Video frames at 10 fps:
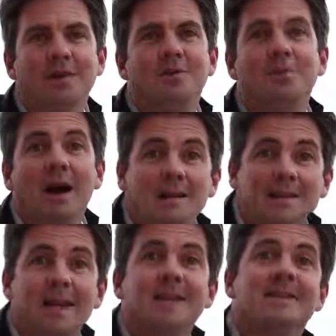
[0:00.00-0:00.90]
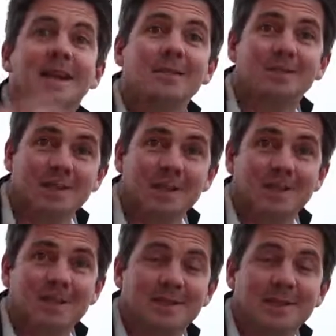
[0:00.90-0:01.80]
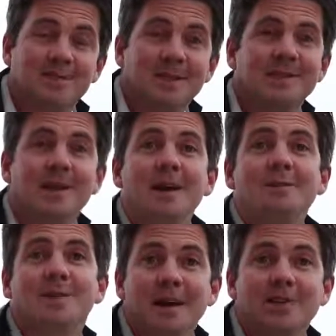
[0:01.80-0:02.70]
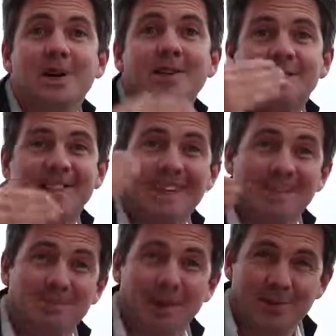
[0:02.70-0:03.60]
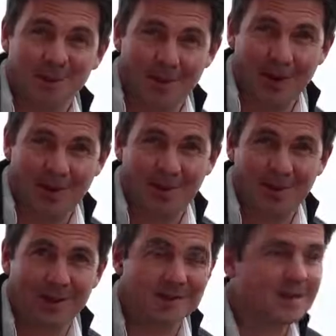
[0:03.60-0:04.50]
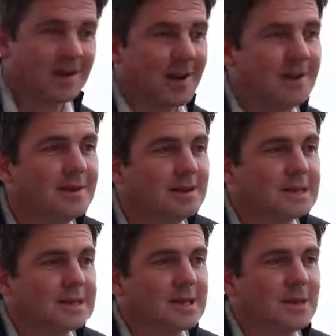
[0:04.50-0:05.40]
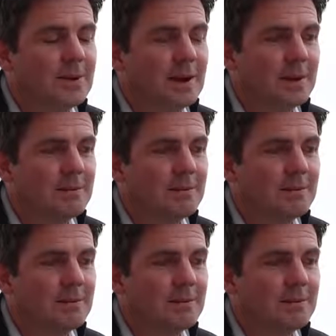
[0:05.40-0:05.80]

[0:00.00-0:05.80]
If you buy it today and sell it for in 6 months' time, you'll get charged 6 months worth of these. Okay, so